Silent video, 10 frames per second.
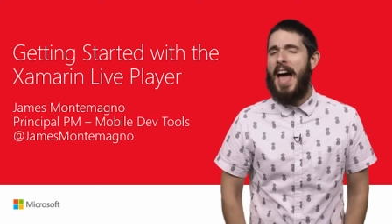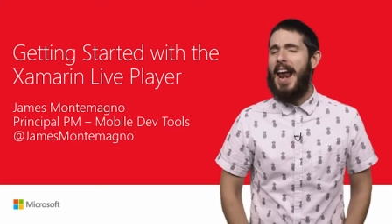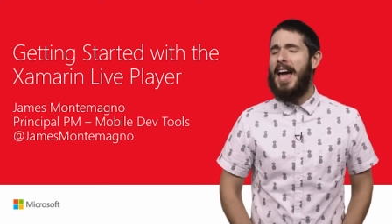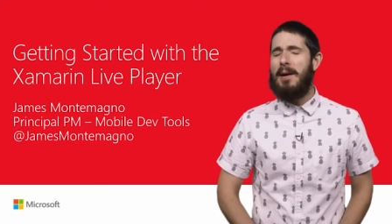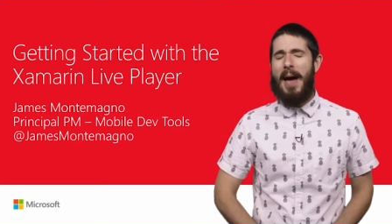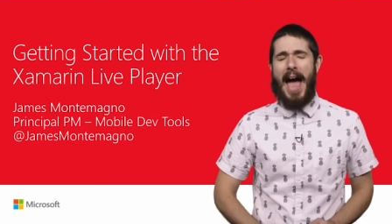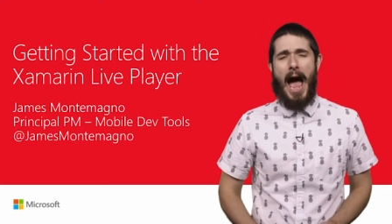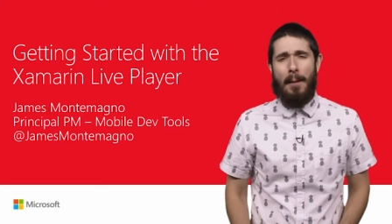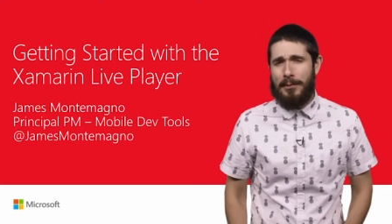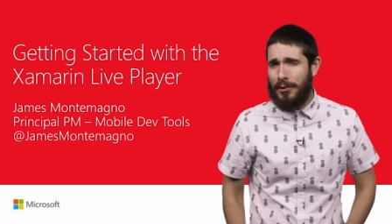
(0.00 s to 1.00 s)
And I am
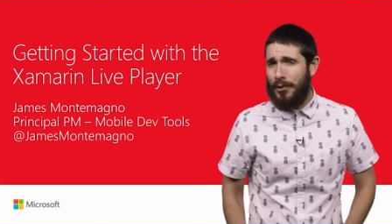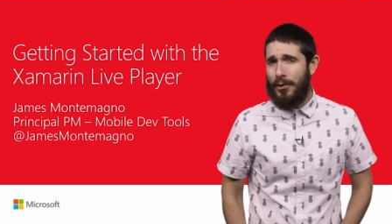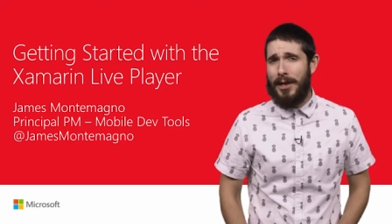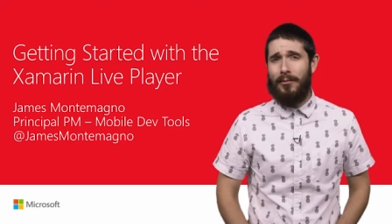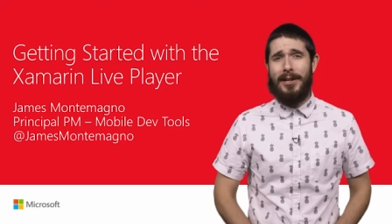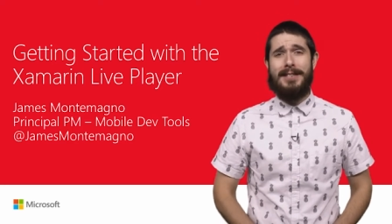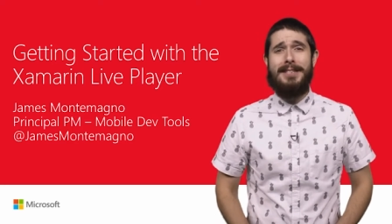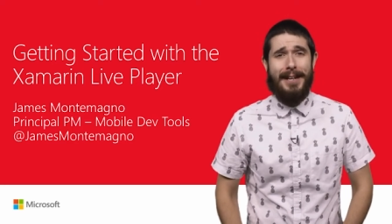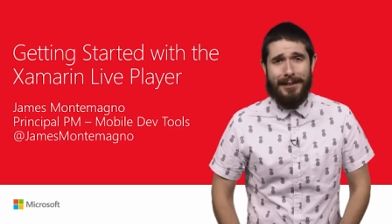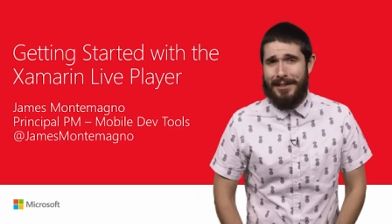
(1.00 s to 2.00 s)
absolutely
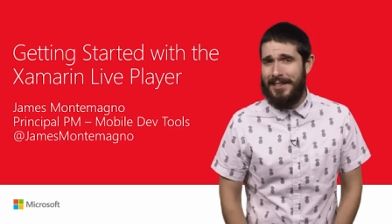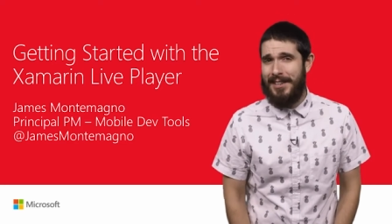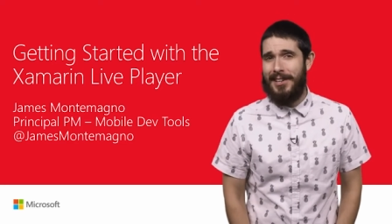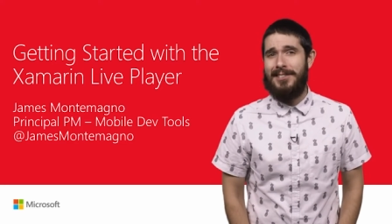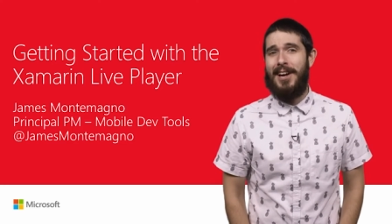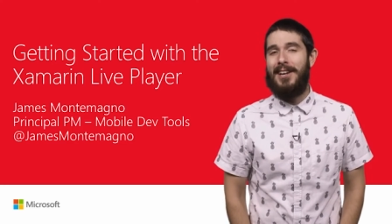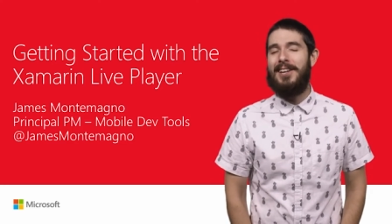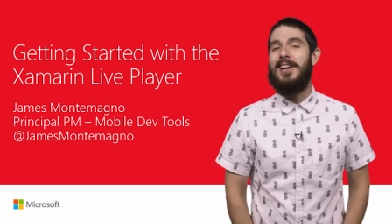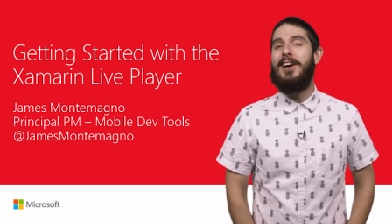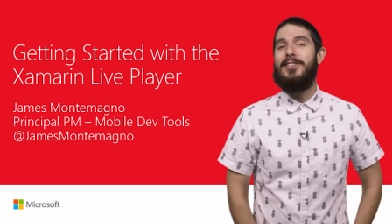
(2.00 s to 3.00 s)
ridiculously
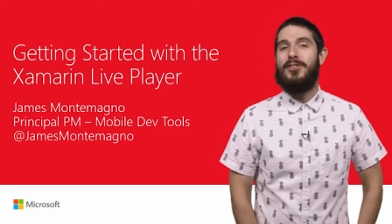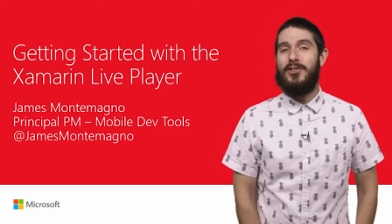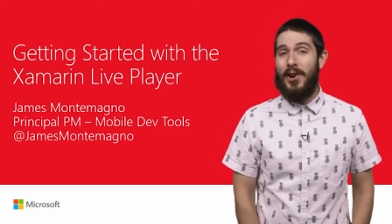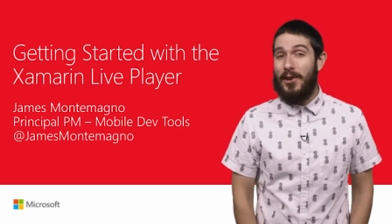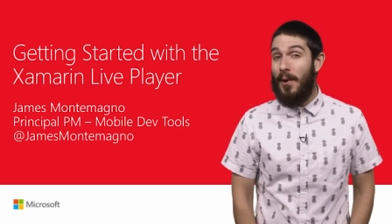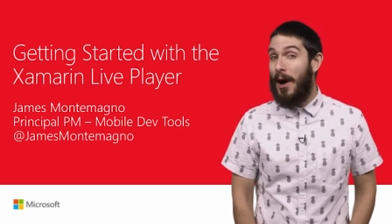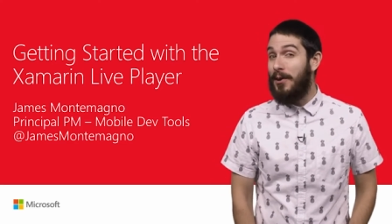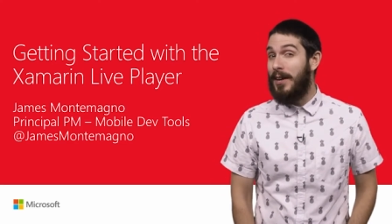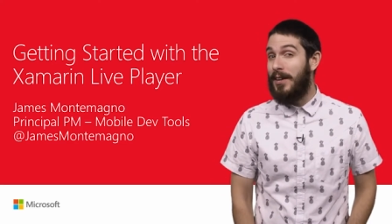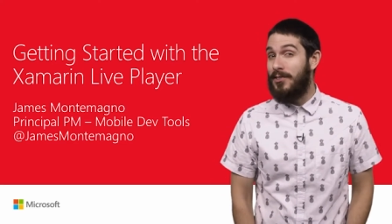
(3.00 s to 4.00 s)
excited to show you how
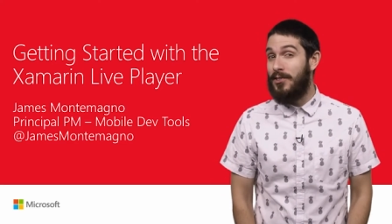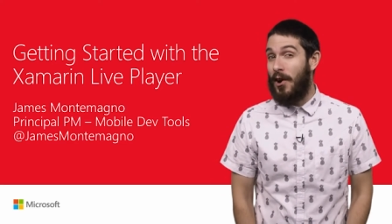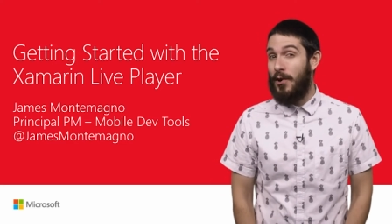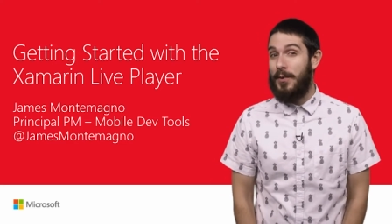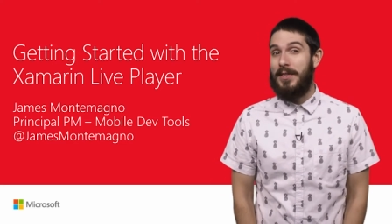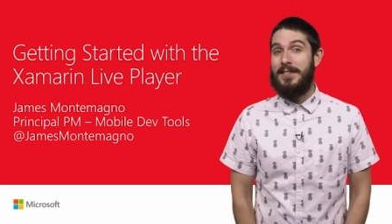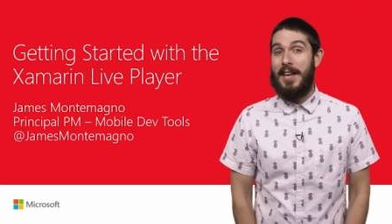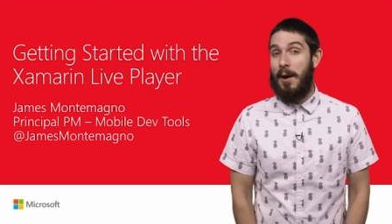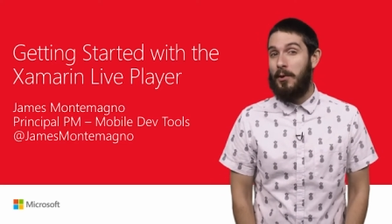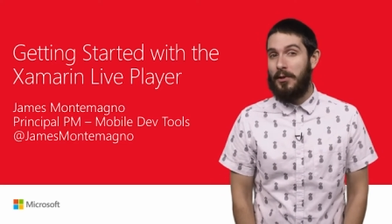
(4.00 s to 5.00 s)
you can get started with the
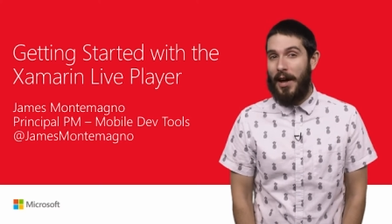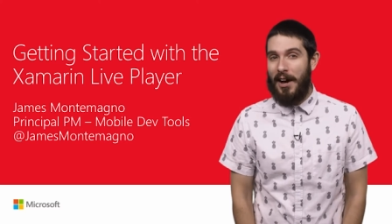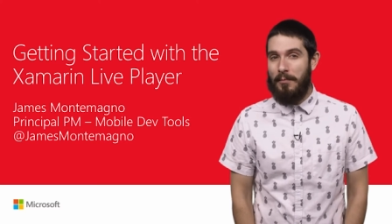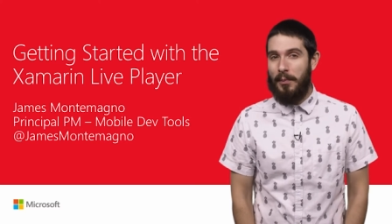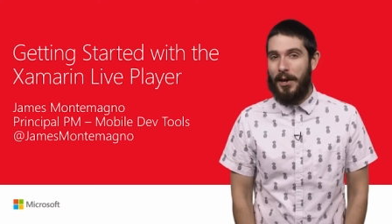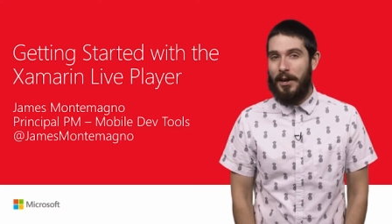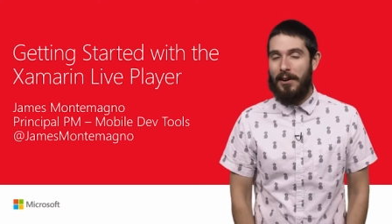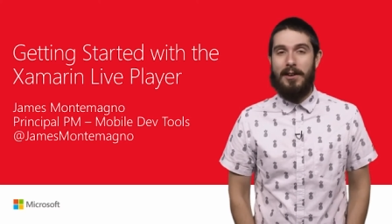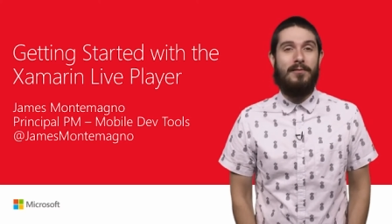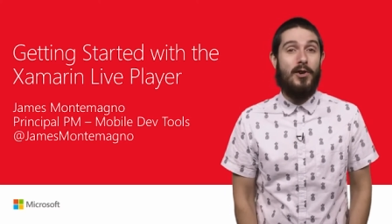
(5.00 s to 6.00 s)
Xamarin Live
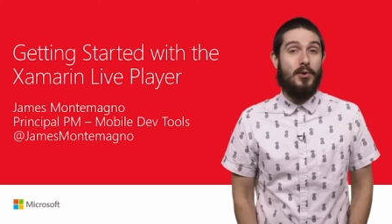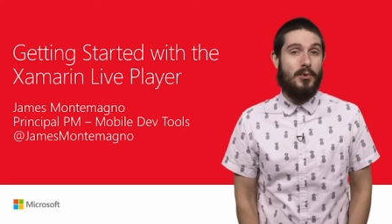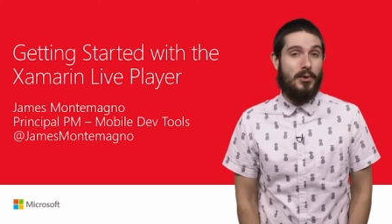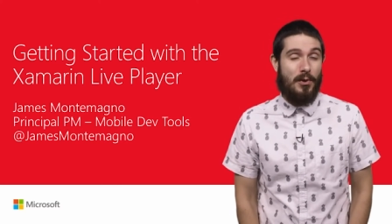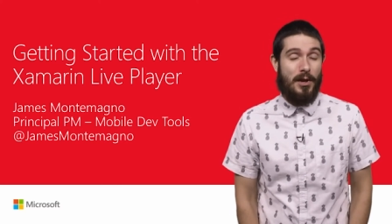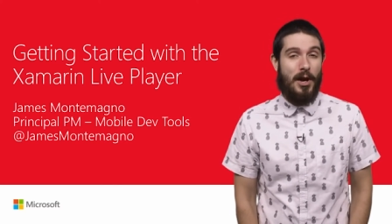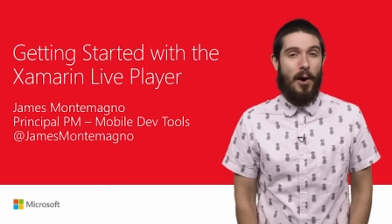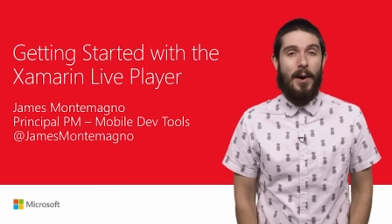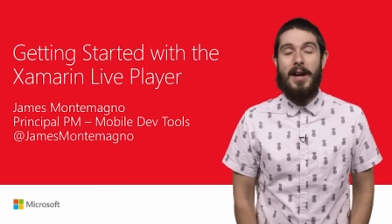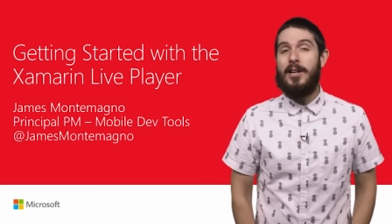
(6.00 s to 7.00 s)
Player and Visual Studio